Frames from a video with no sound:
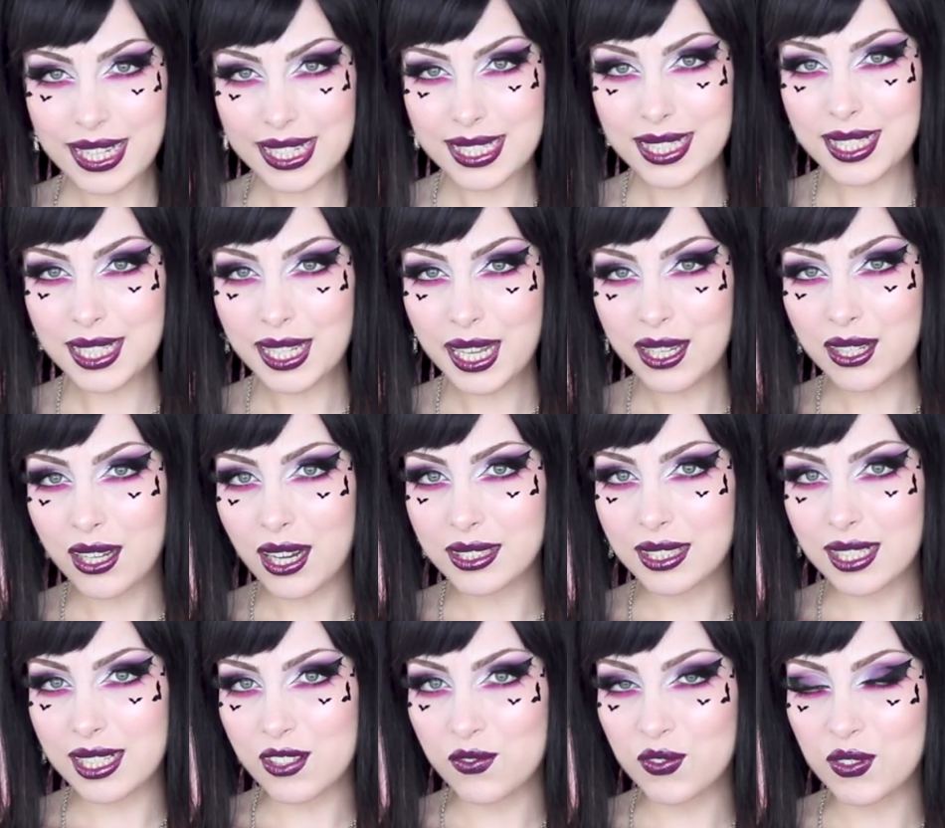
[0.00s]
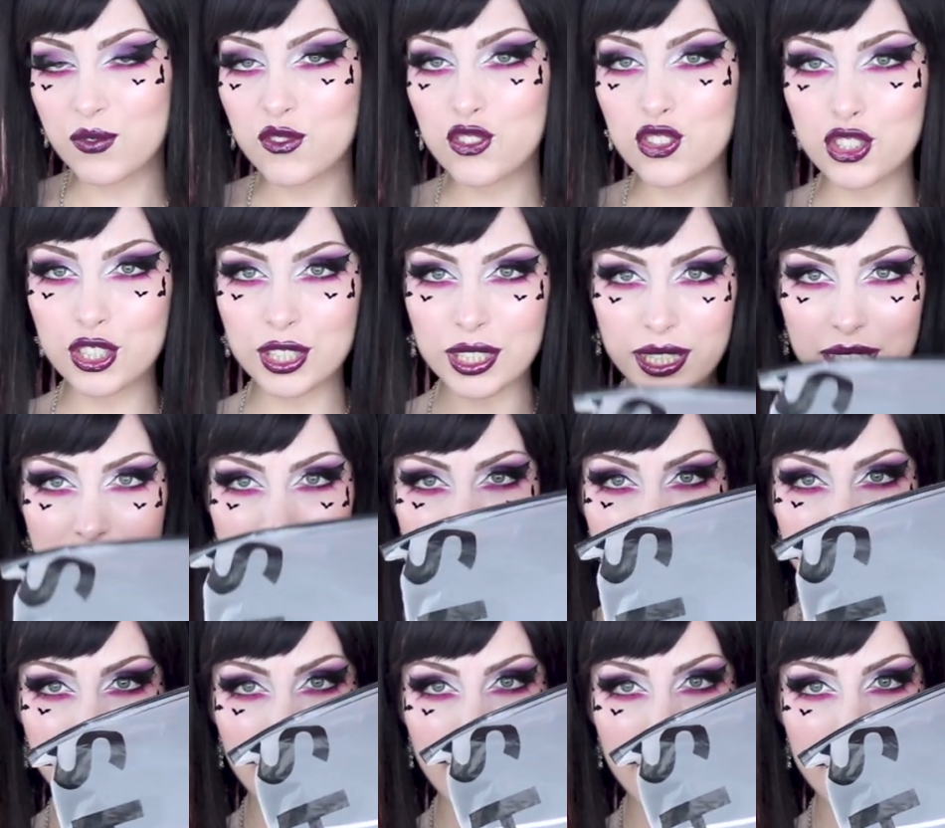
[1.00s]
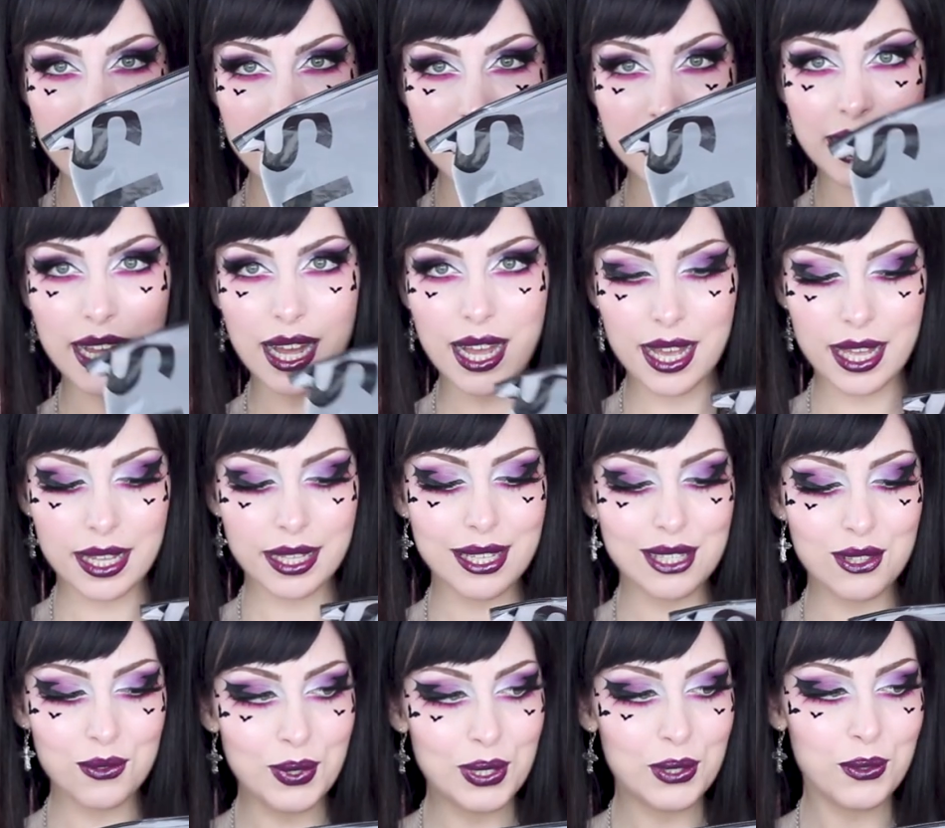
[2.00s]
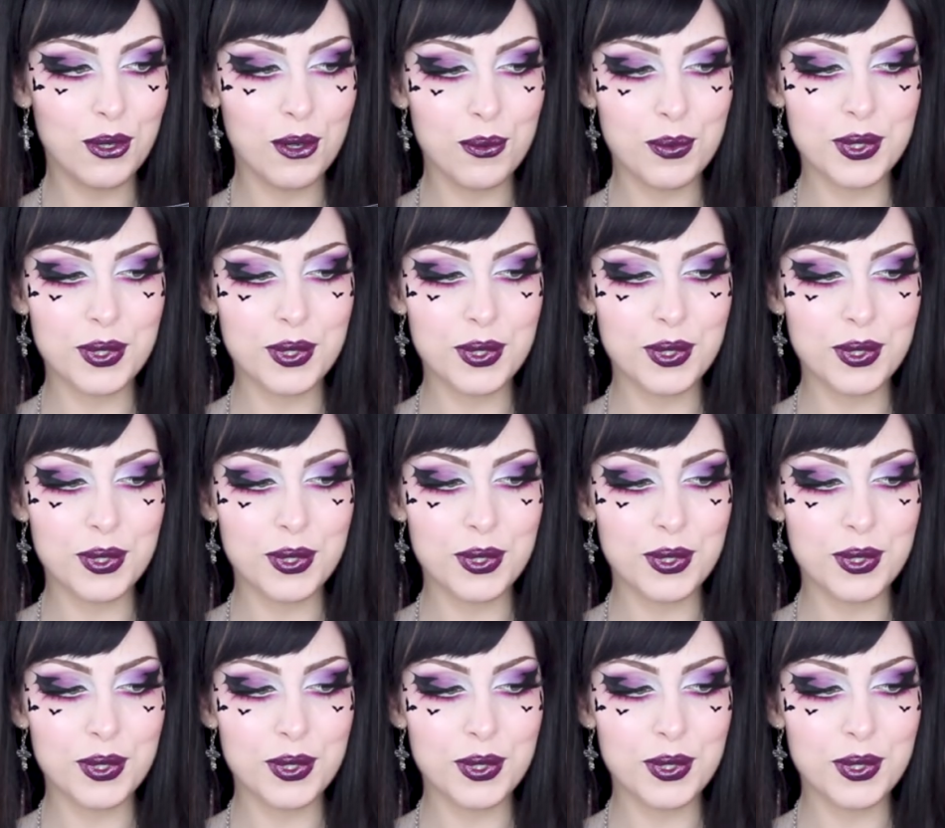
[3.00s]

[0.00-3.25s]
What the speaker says: Next thing I got is from Shein, and I can't wait to